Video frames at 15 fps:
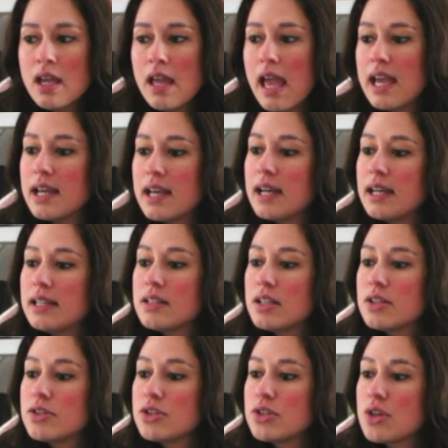And
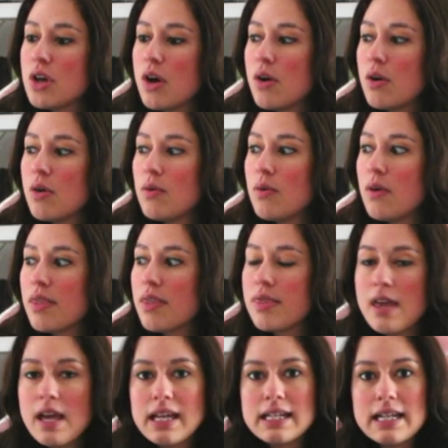so
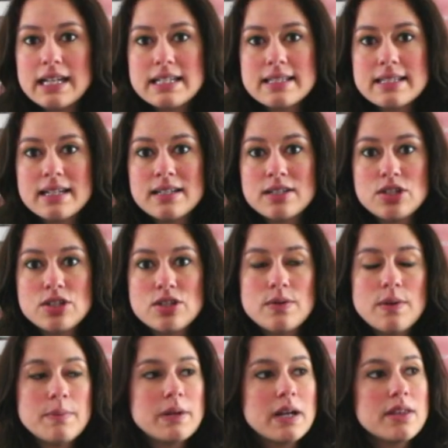then I decided to do
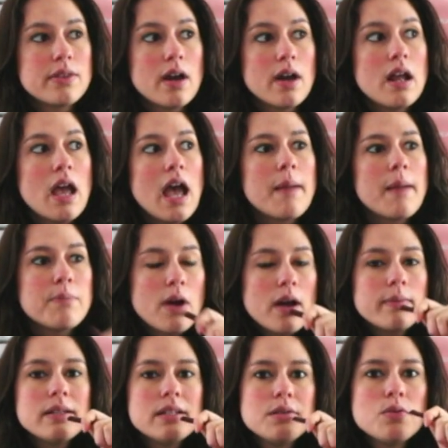it, but I thought I
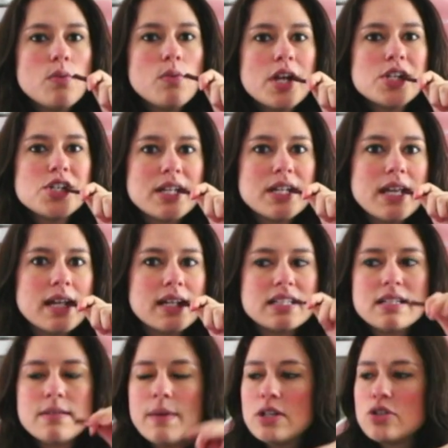probably need to watch it again
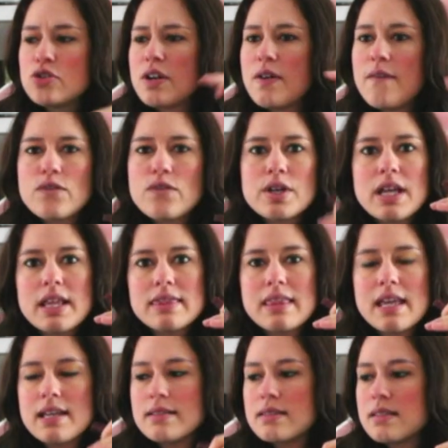to make sure I don't forget
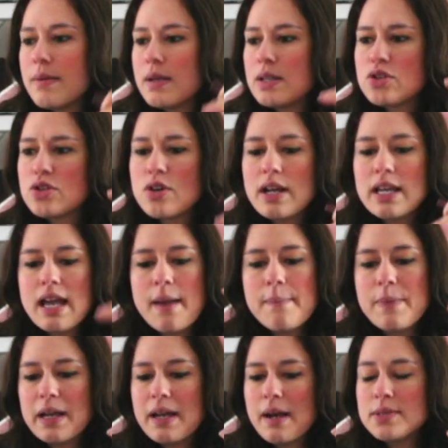things, to make sure I
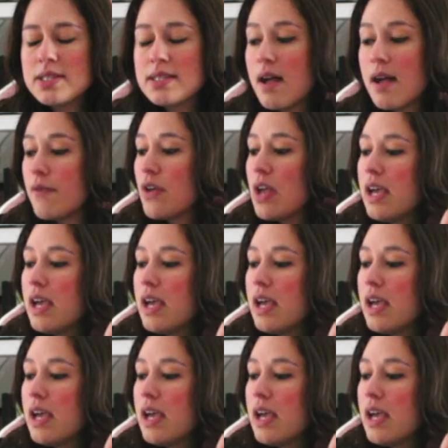pick up stuff.